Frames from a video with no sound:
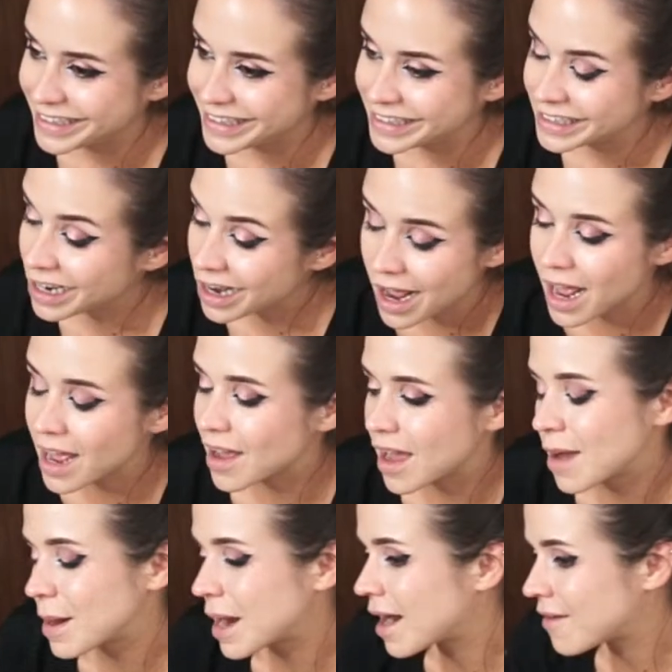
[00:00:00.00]

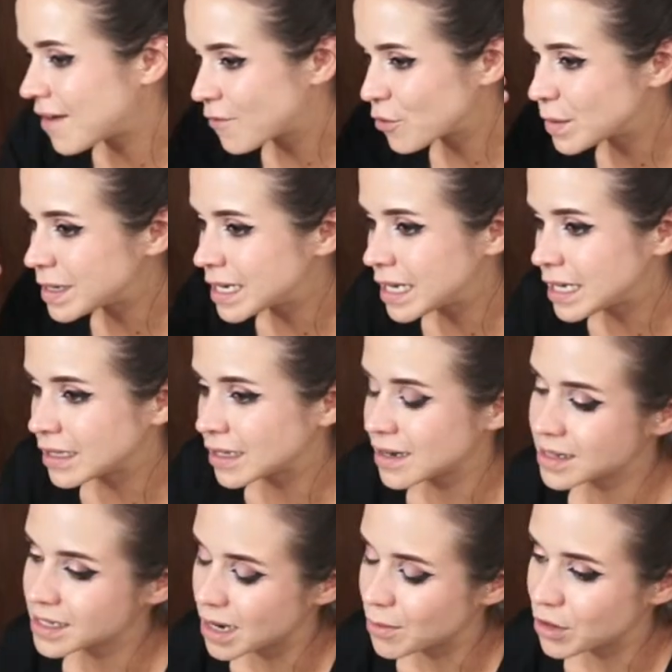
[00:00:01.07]
I mean, I've never been to England in
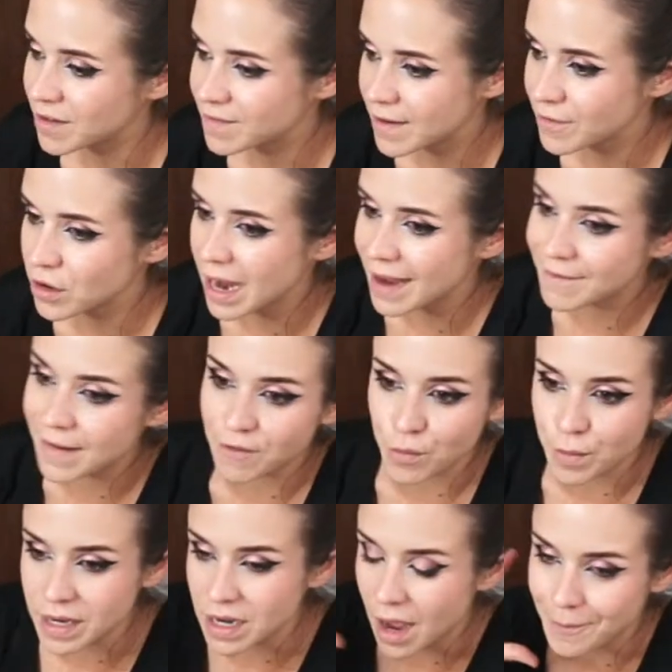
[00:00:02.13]
the summer. I've never
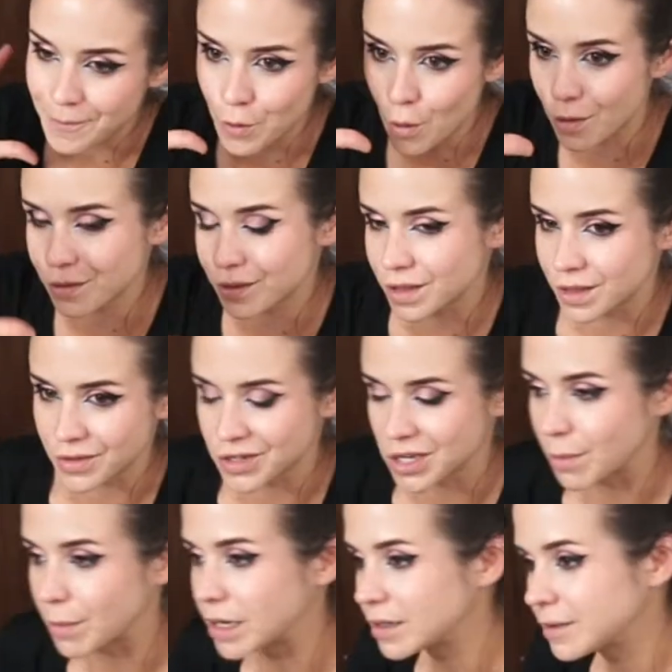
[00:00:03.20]
been up north in the
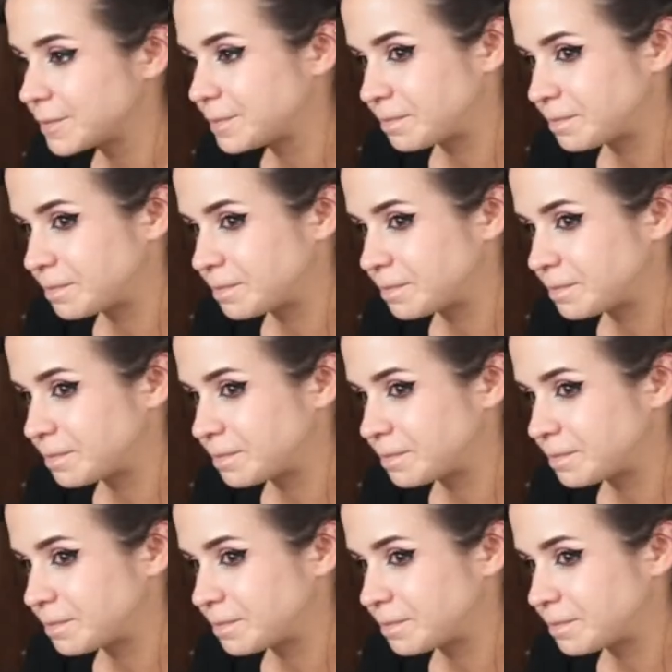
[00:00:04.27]
summer.